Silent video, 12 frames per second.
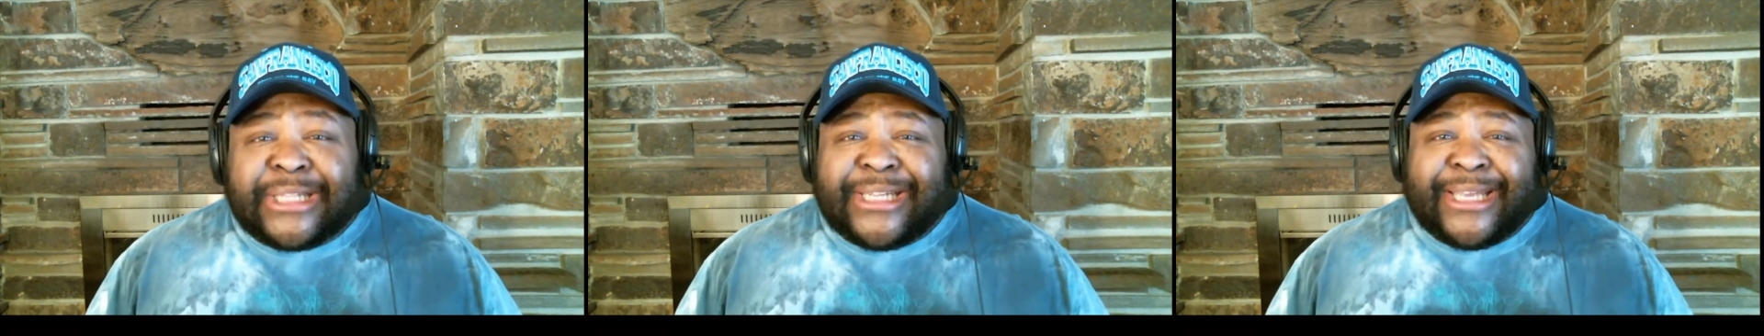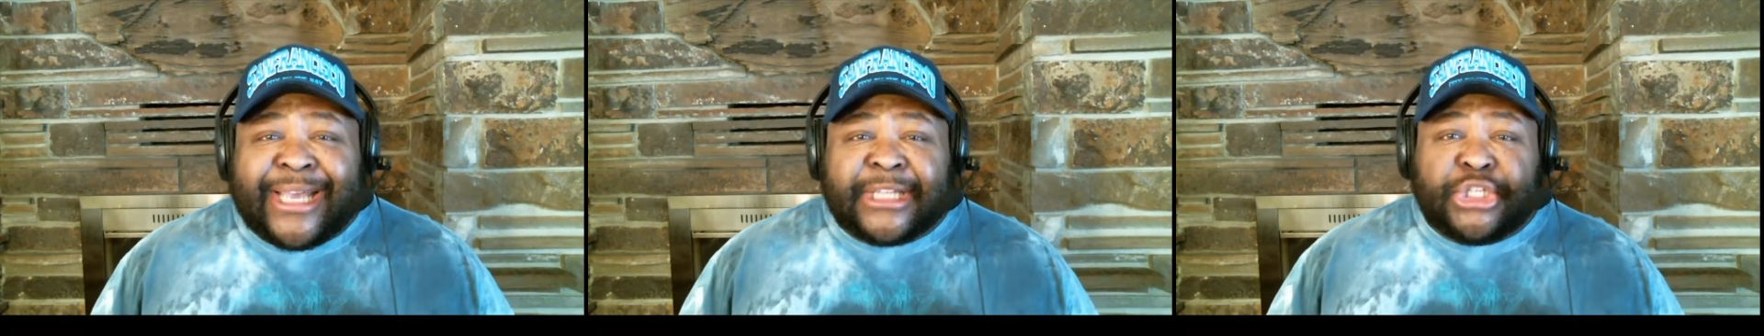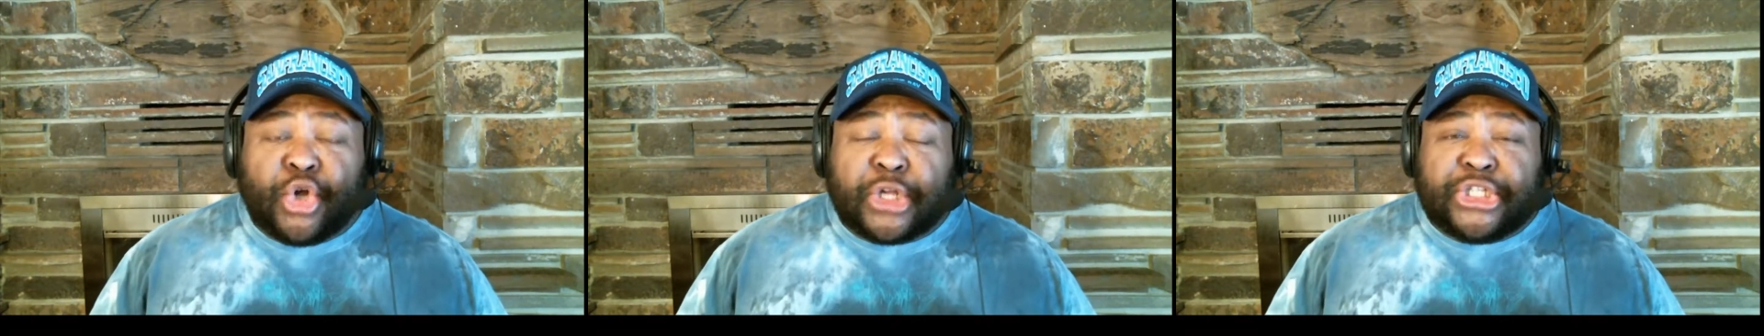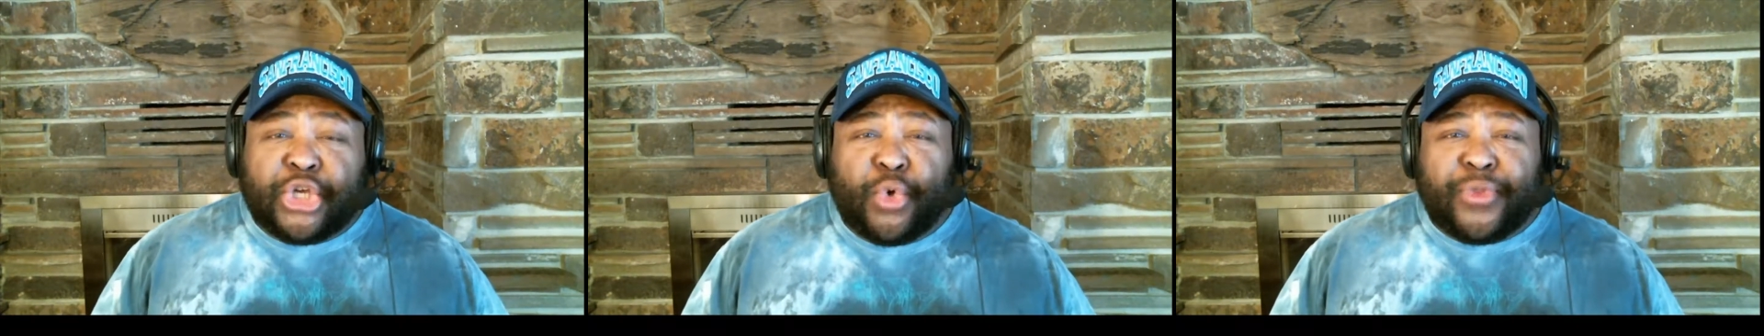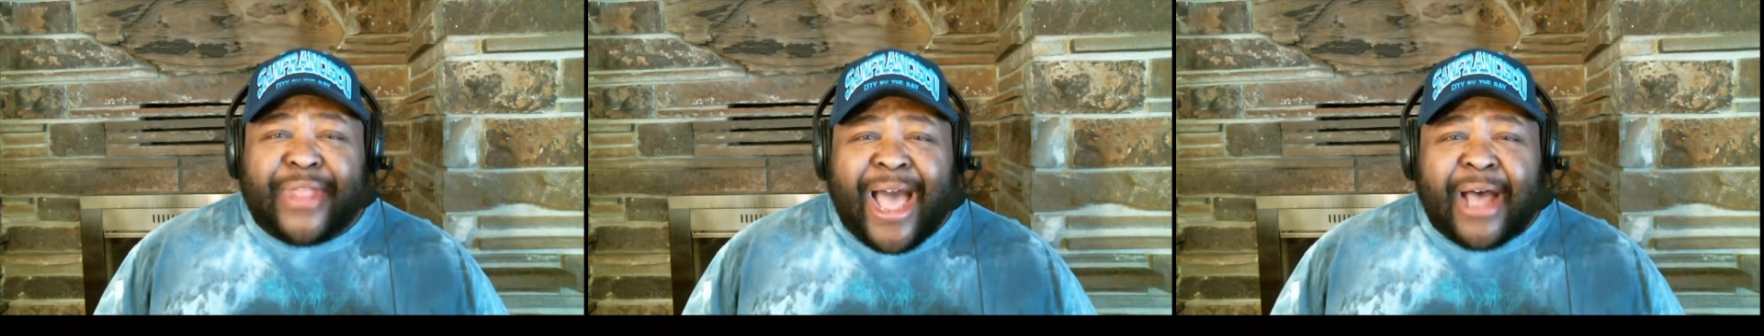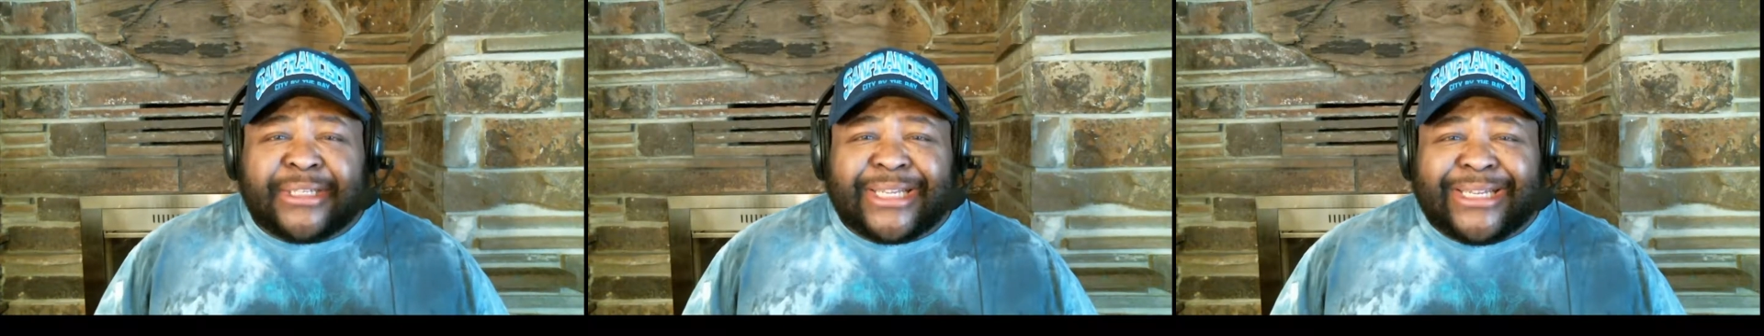to get your
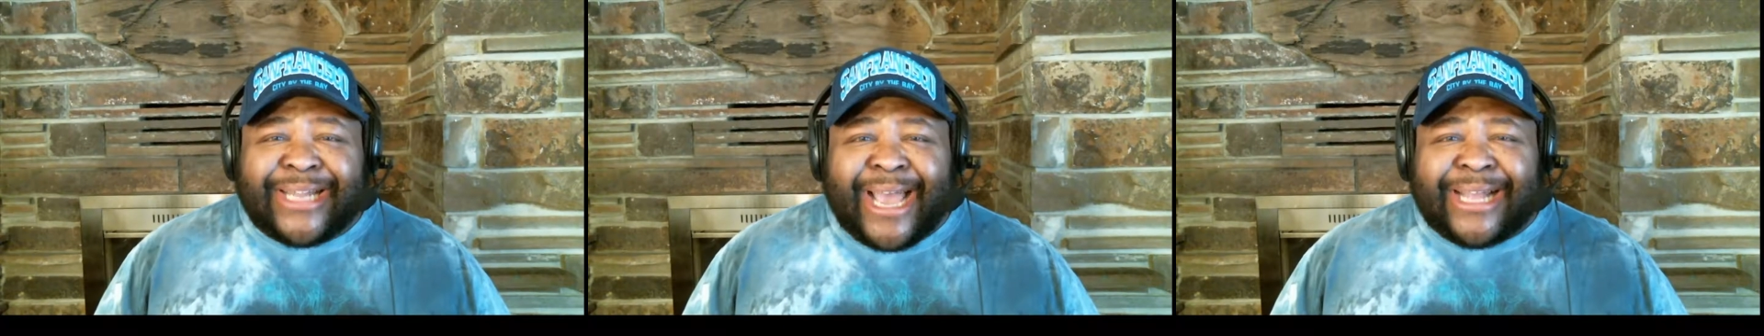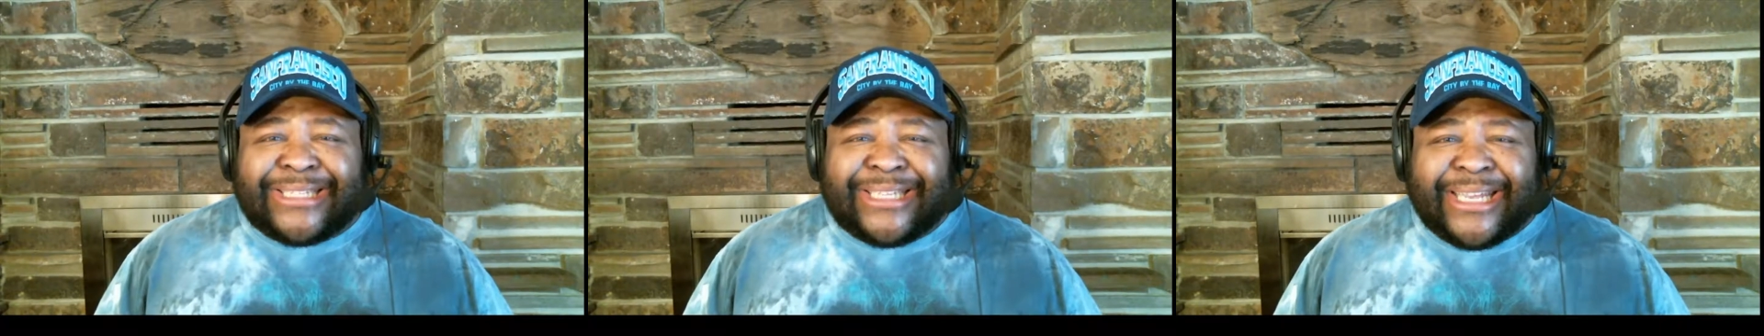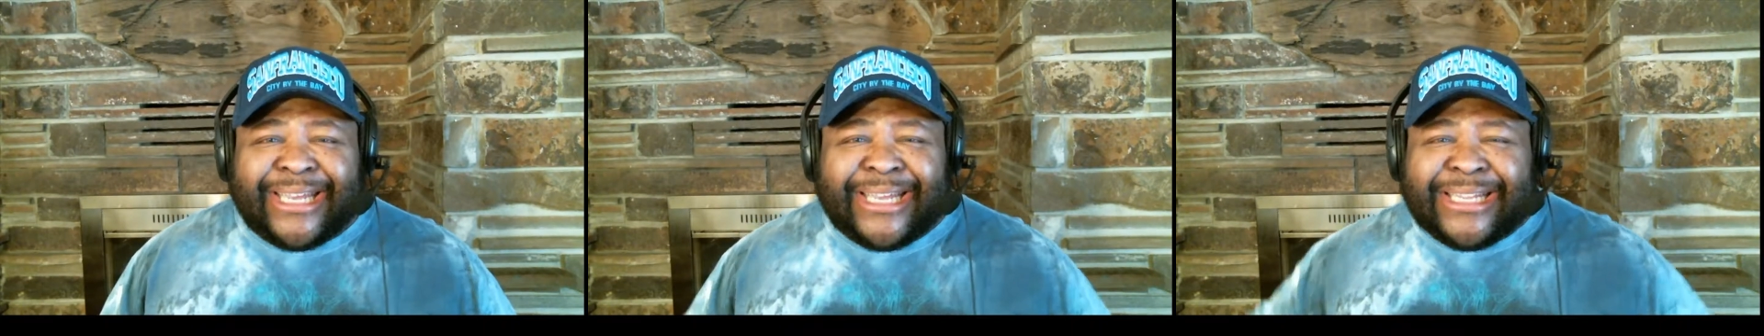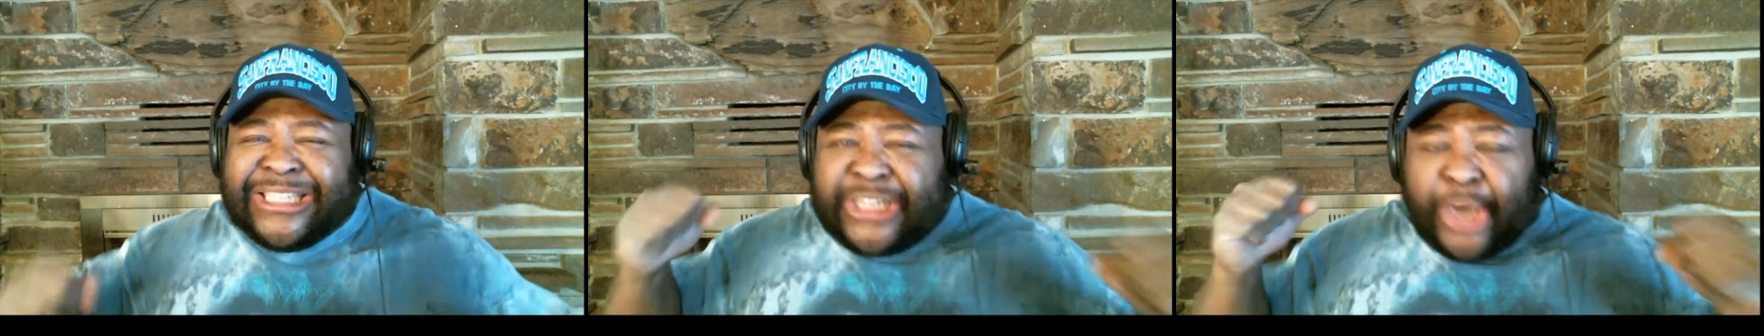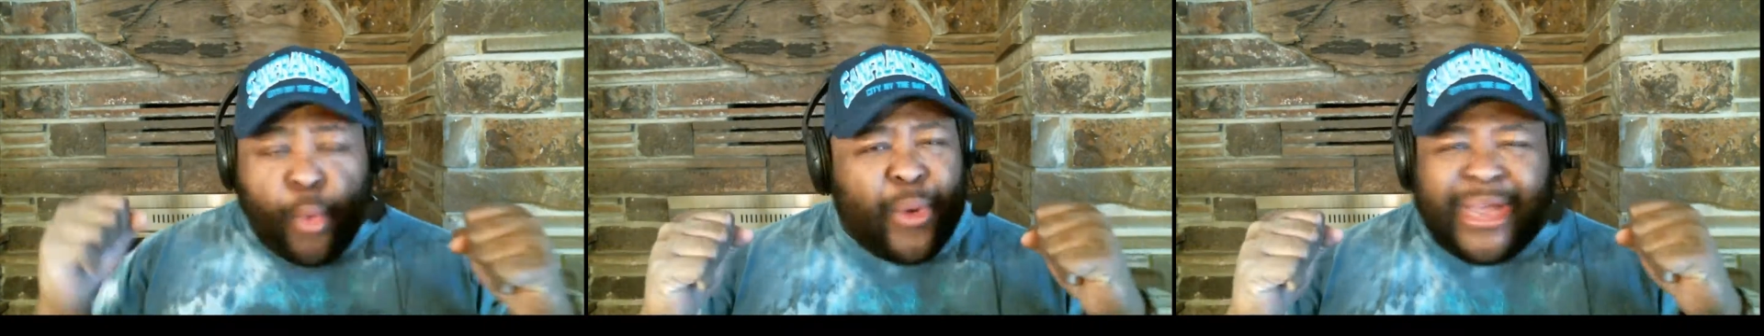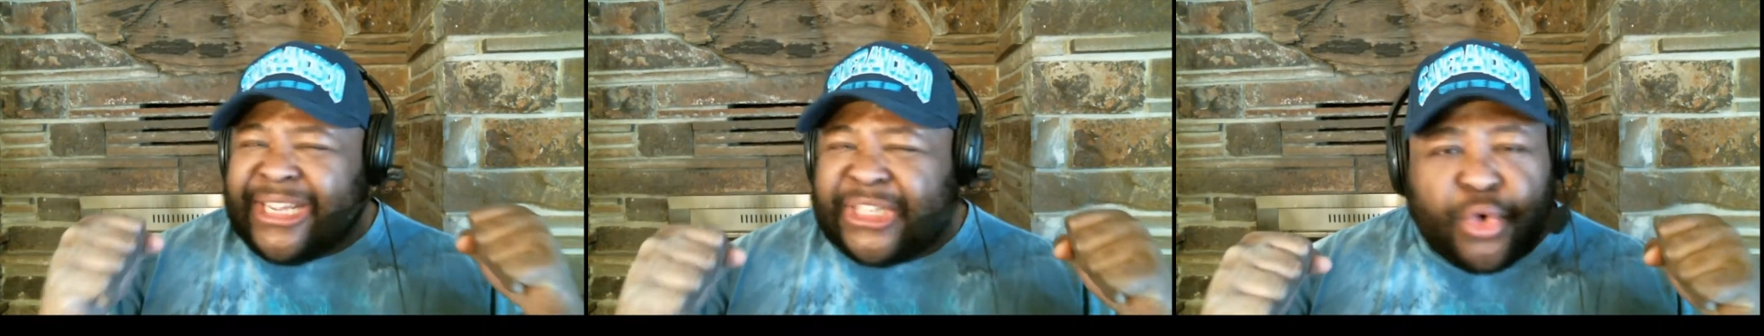2019
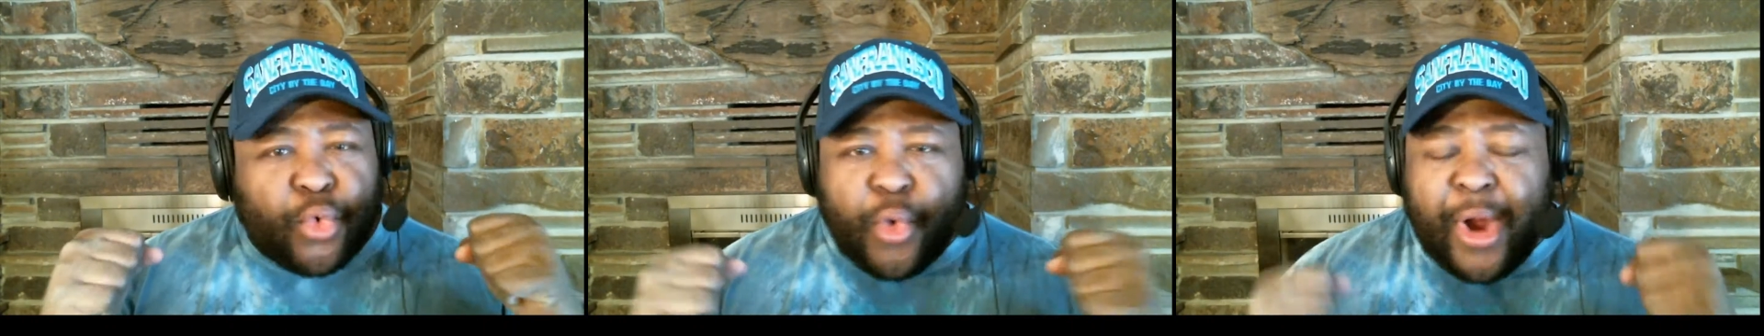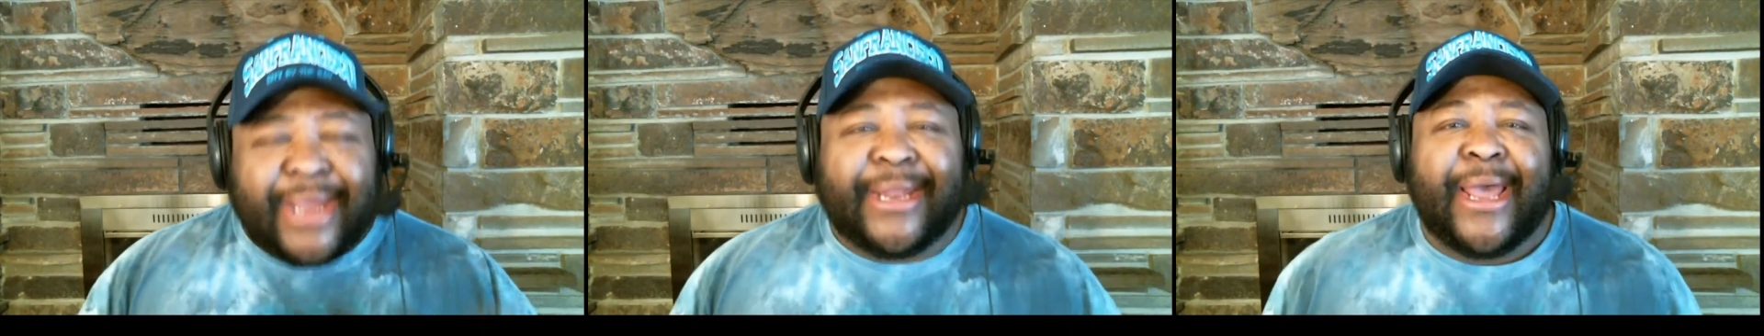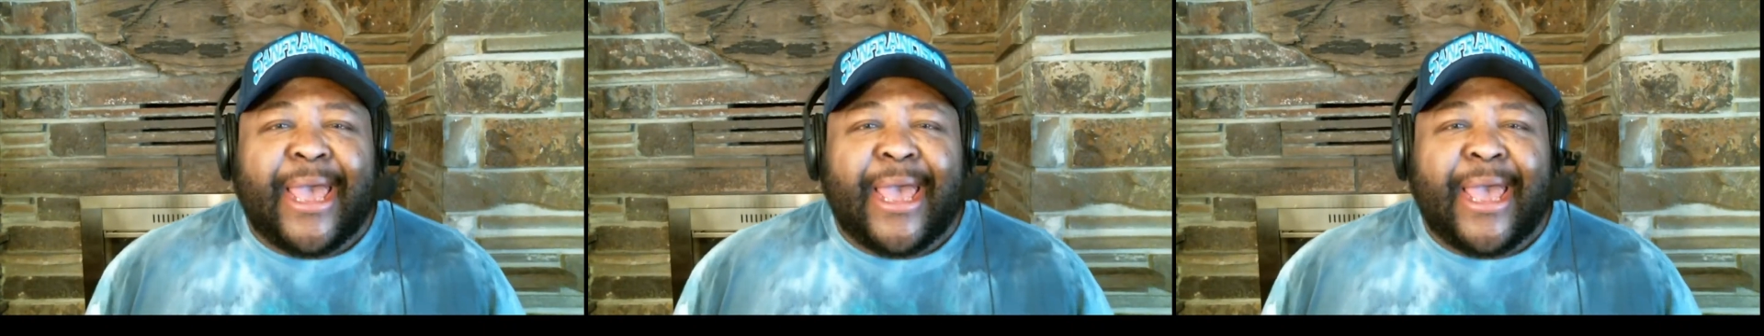going great.